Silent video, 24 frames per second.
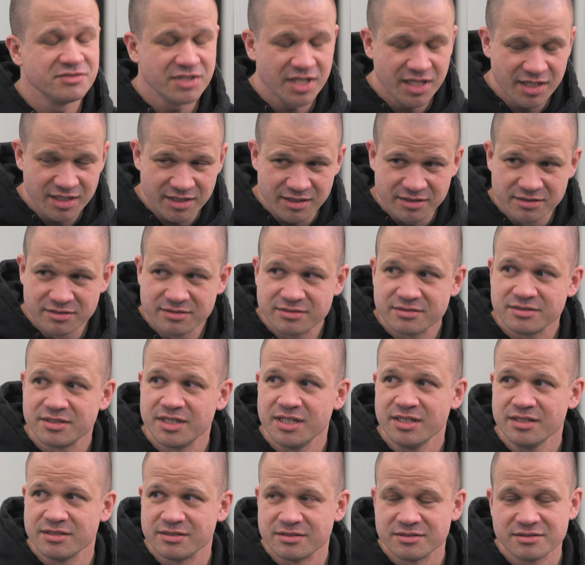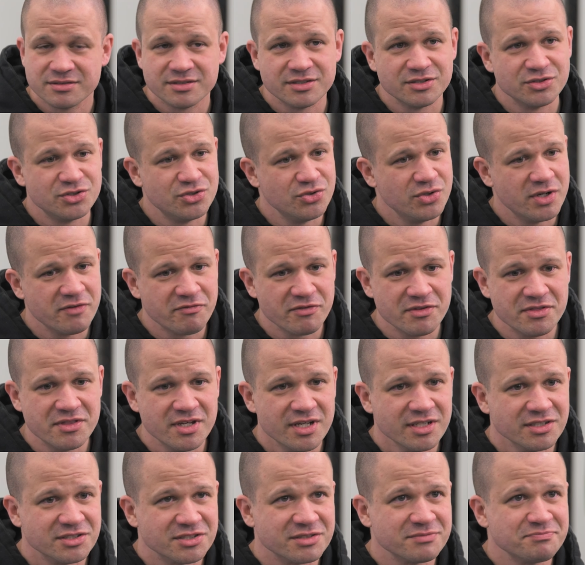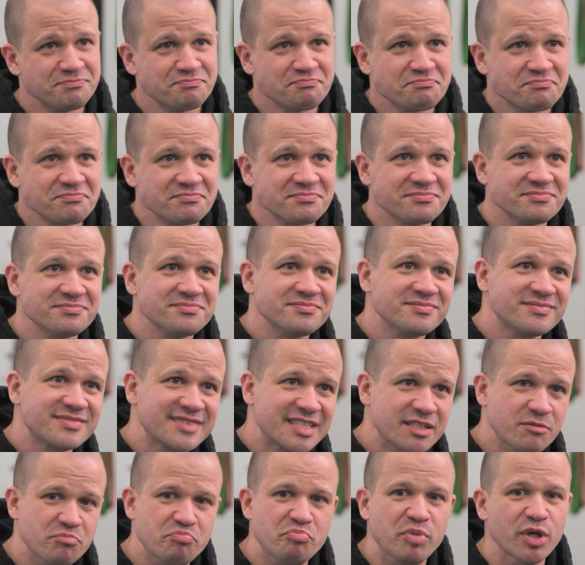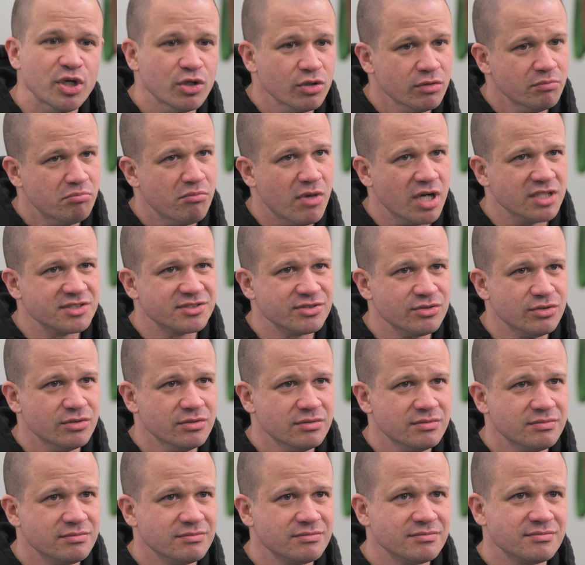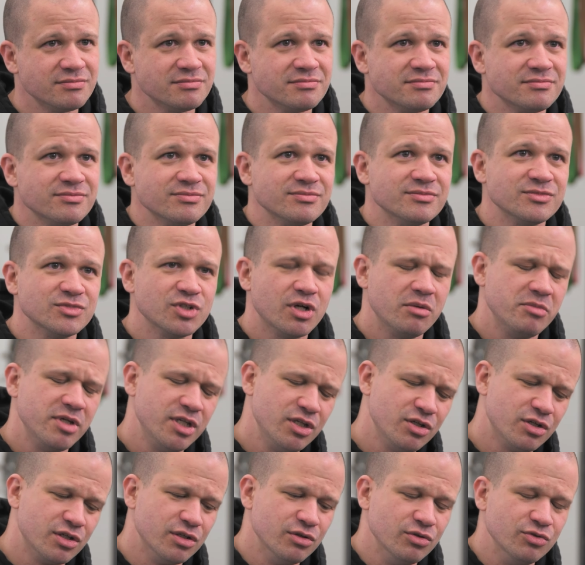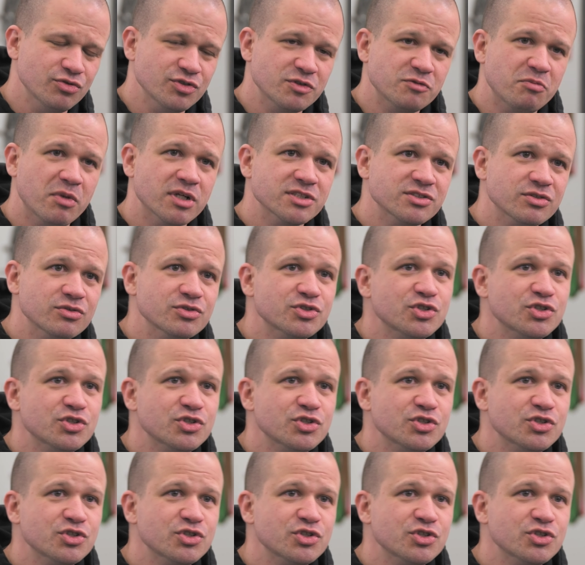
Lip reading: Yeah. They're two different things. You build muscle. I mean, you can lose muscle.